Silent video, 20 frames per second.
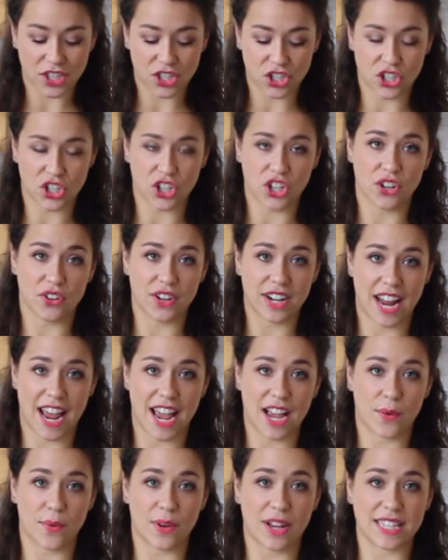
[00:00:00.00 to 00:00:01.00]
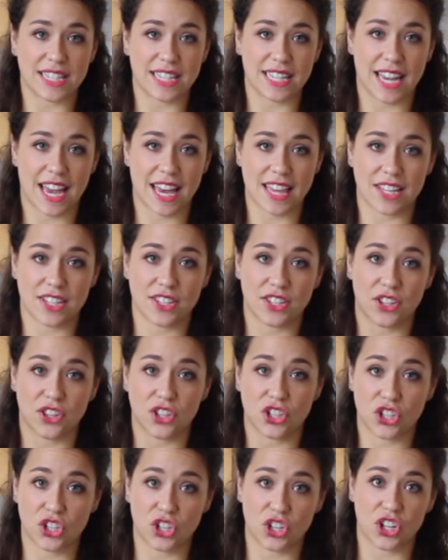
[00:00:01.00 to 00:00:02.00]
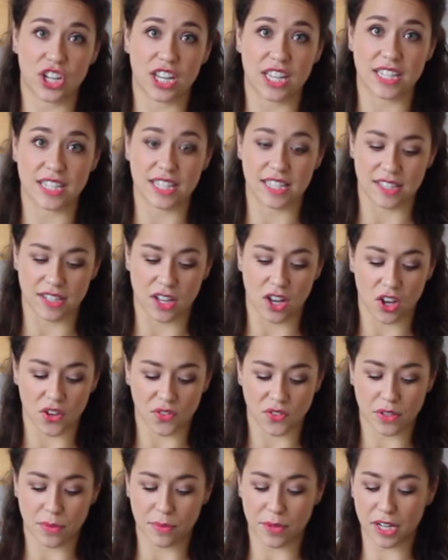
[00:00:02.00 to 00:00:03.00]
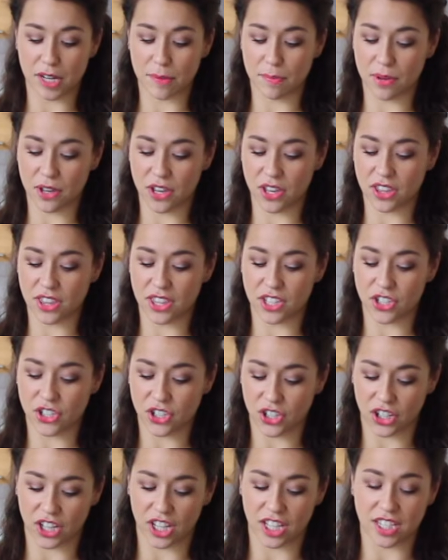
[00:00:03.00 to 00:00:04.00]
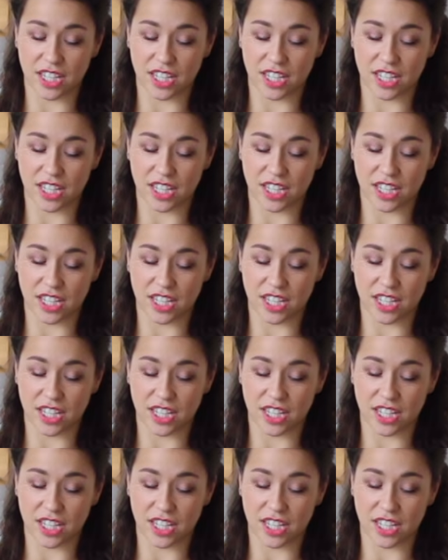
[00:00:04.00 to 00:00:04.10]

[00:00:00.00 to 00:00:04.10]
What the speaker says: the sugar and egg white together so the sugar dissolves. So I'm going to put the sugar